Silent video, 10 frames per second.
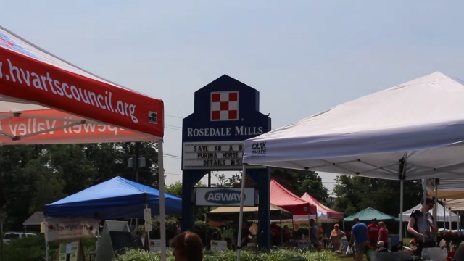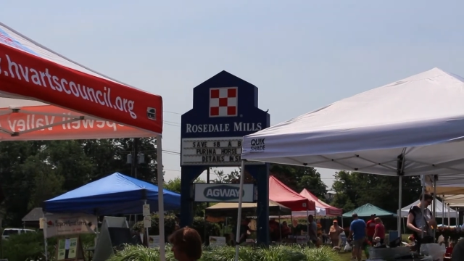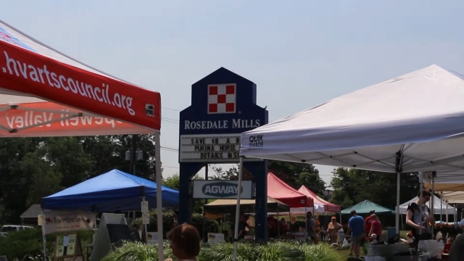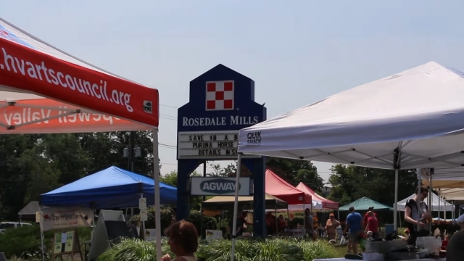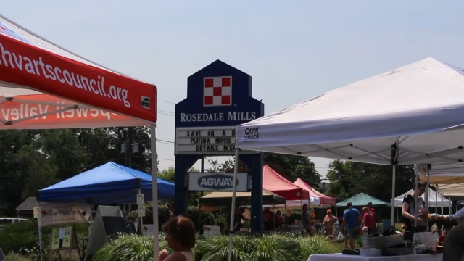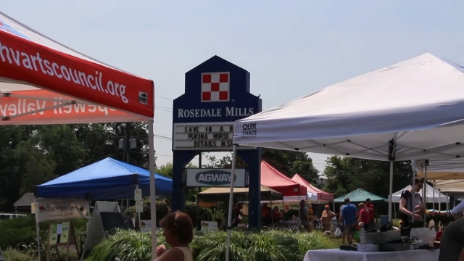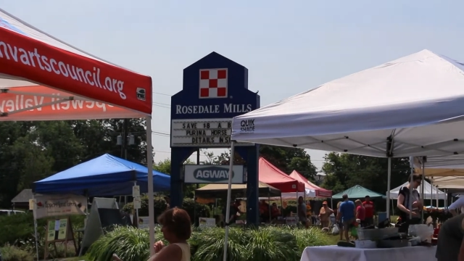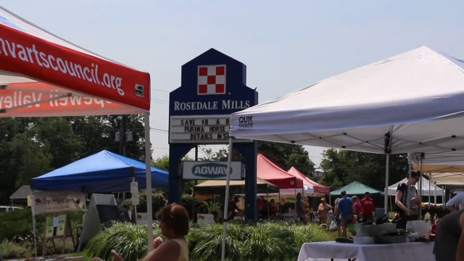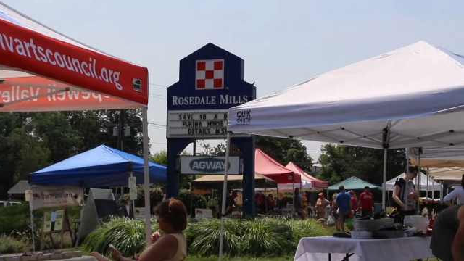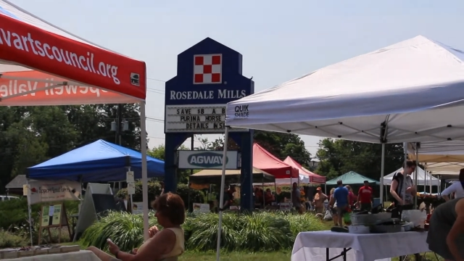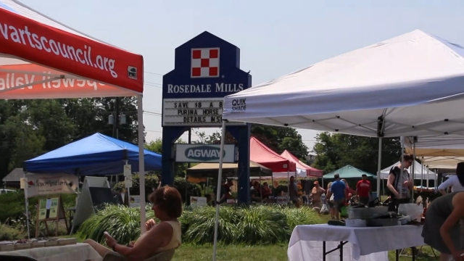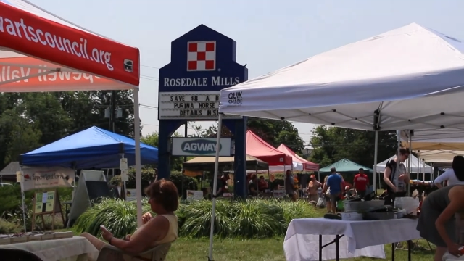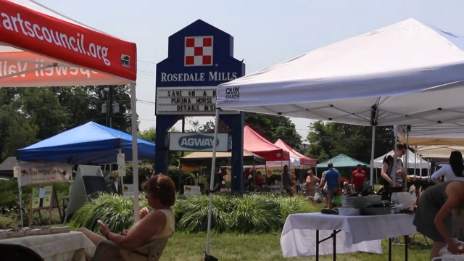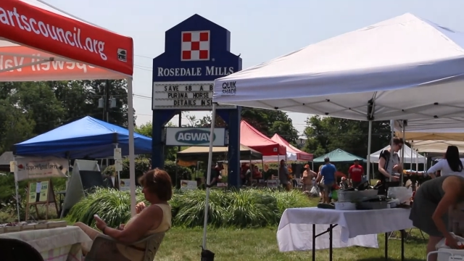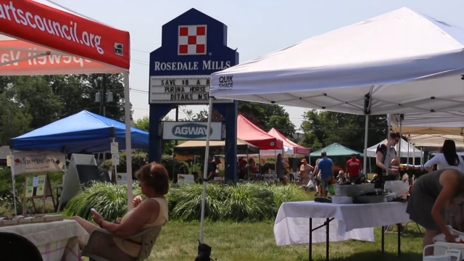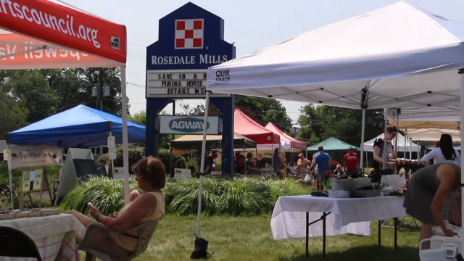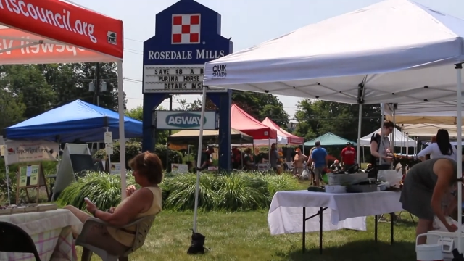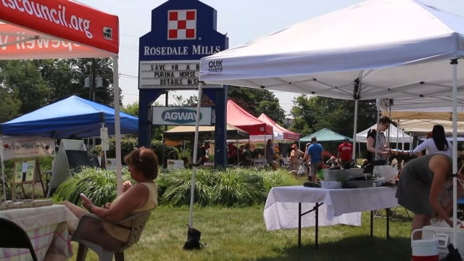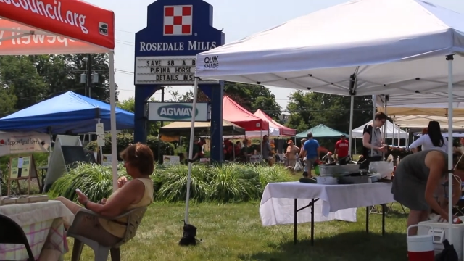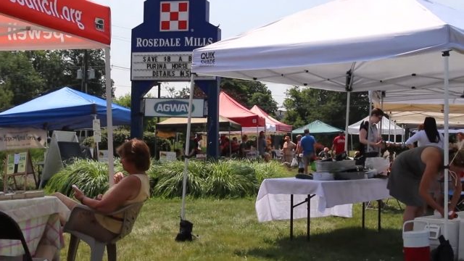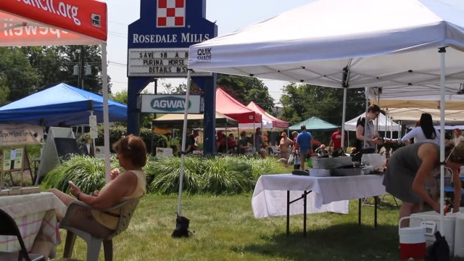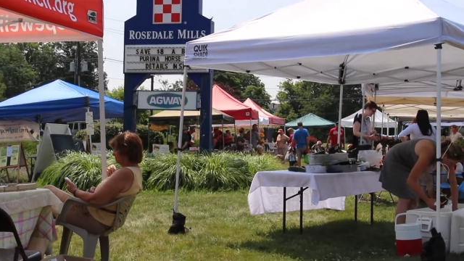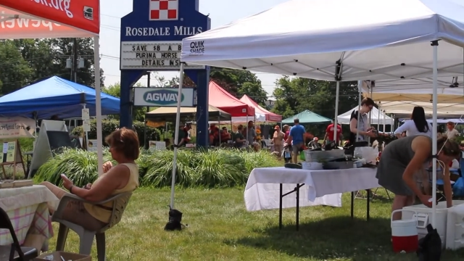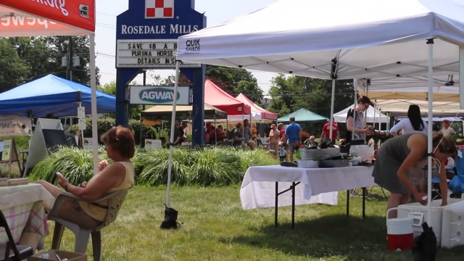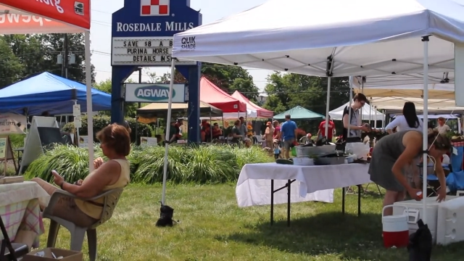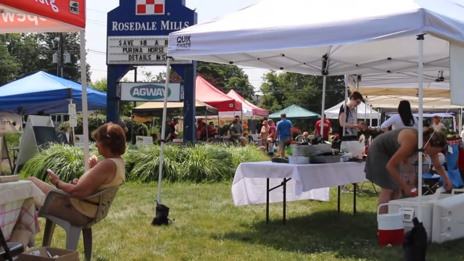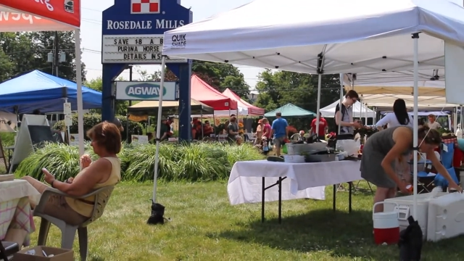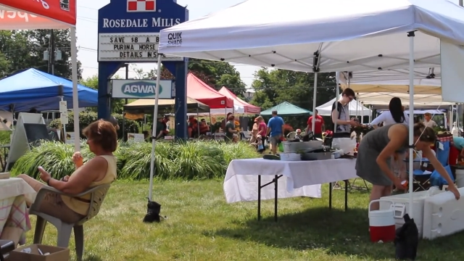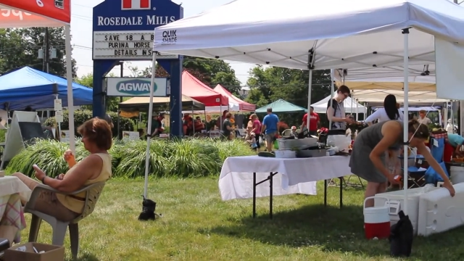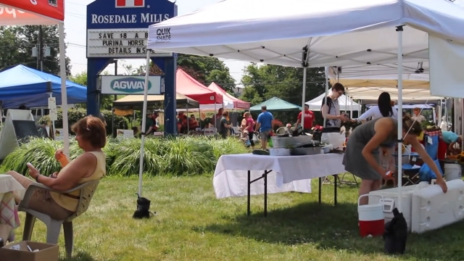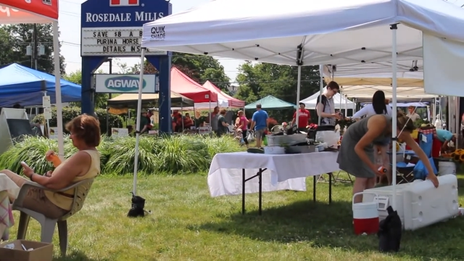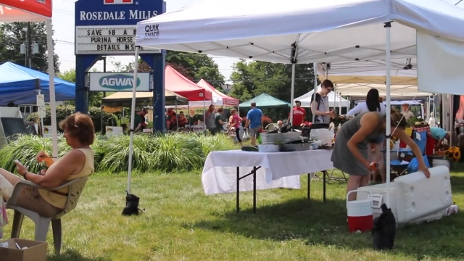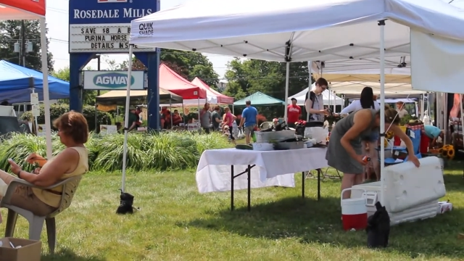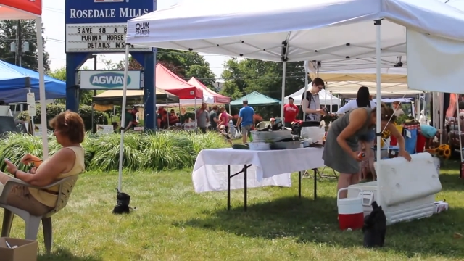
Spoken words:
Nobody's mouth can be seen.